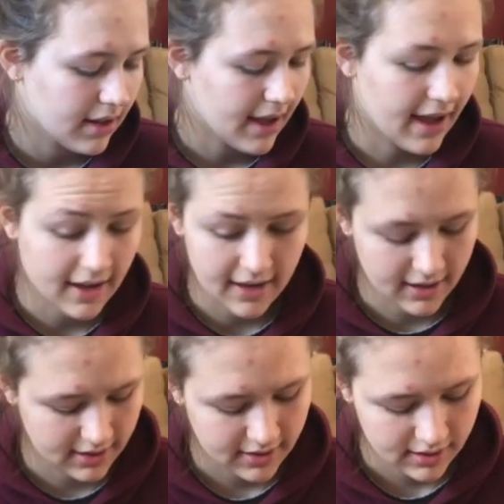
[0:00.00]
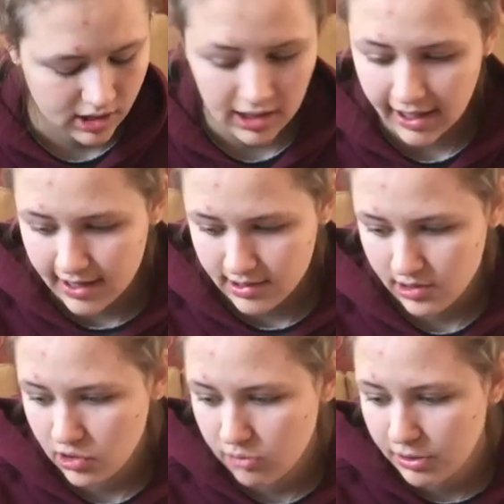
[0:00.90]
And again,
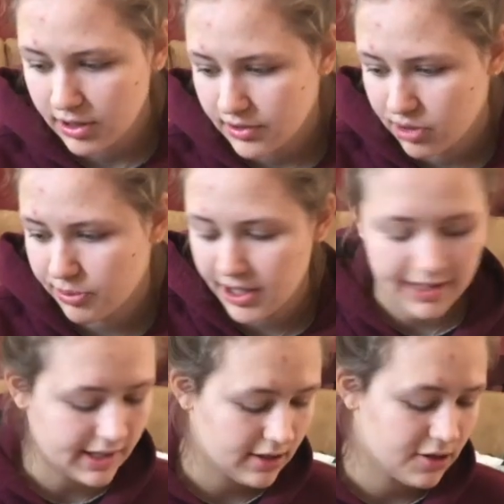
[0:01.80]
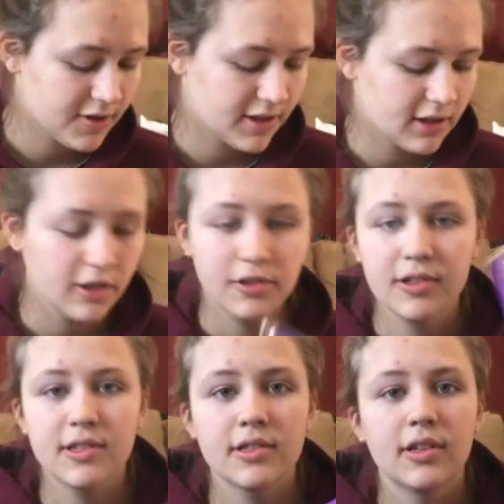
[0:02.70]
super easy to use
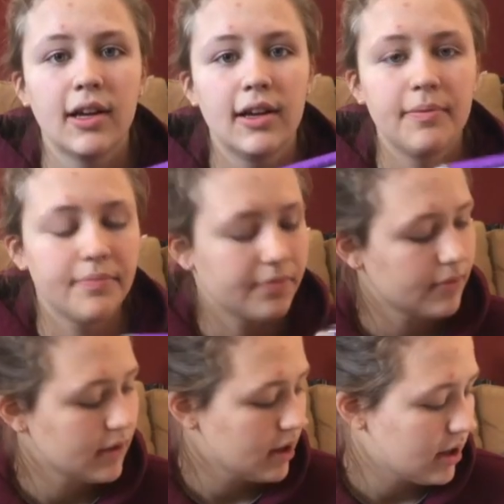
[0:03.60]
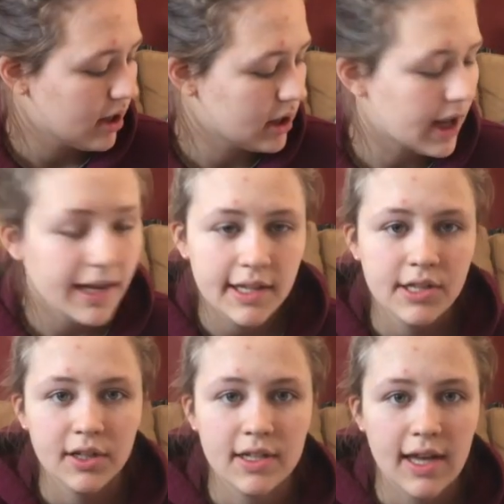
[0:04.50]
those. A lot easier
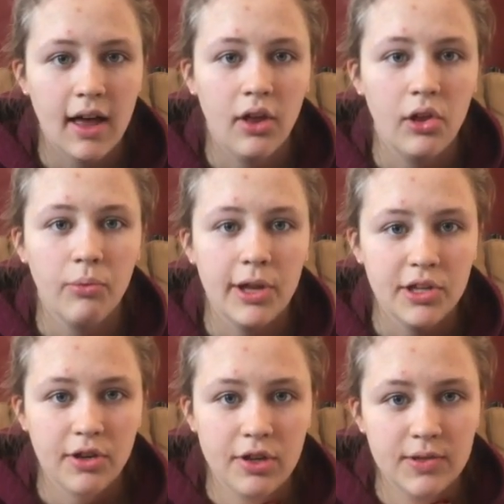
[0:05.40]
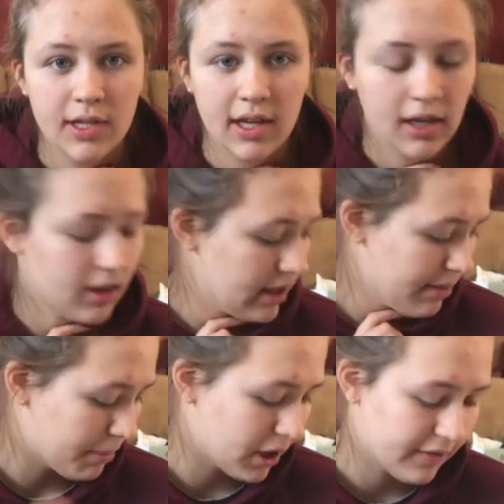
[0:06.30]
to tell when you're using the
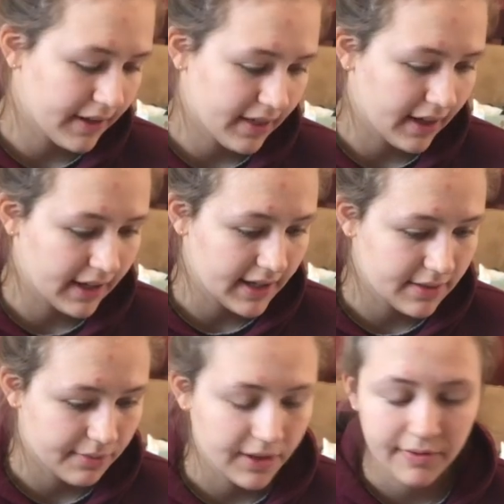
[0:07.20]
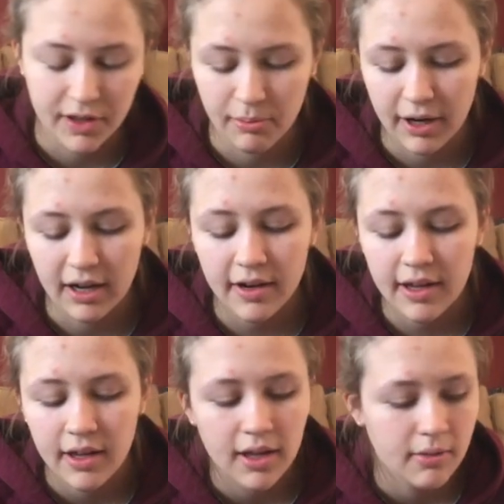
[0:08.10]
imperfect than it is for the preterite,
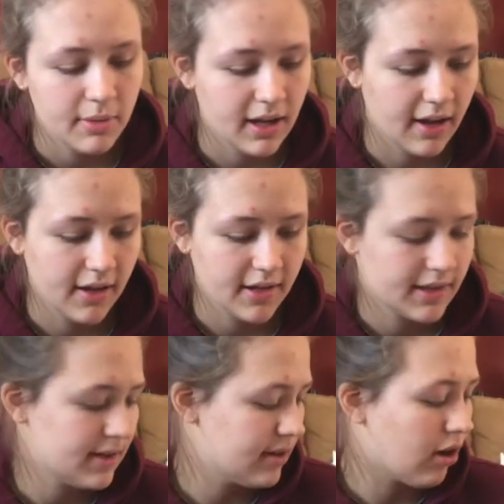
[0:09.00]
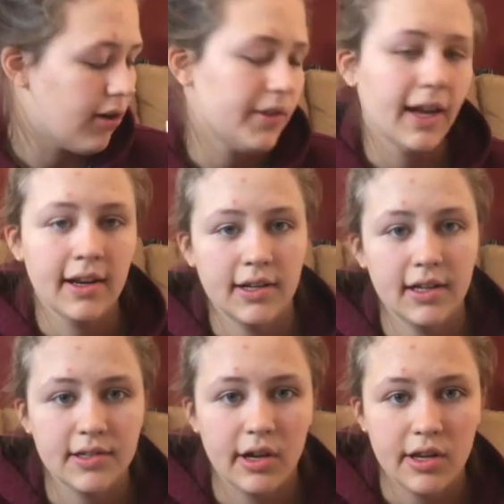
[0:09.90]
because all the
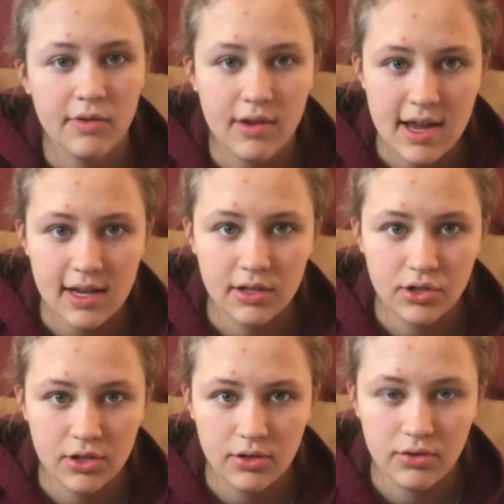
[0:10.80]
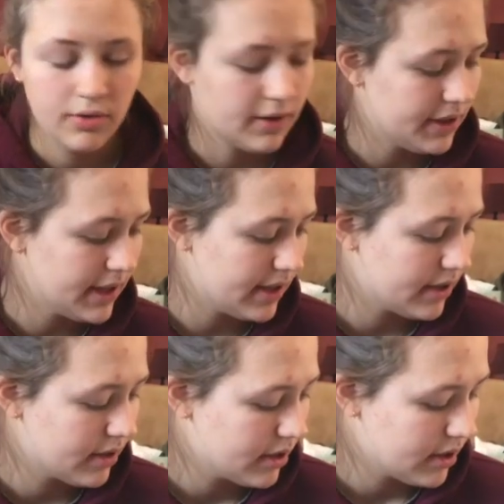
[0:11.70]
endings are unique to the
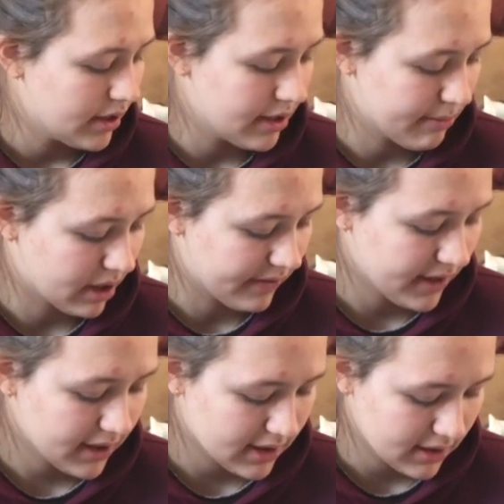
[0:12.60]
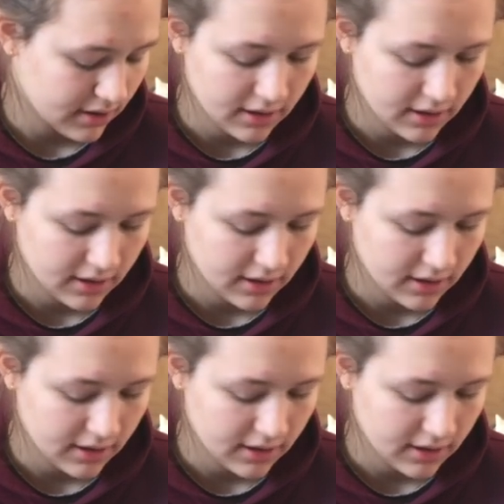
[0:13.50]
imperfect.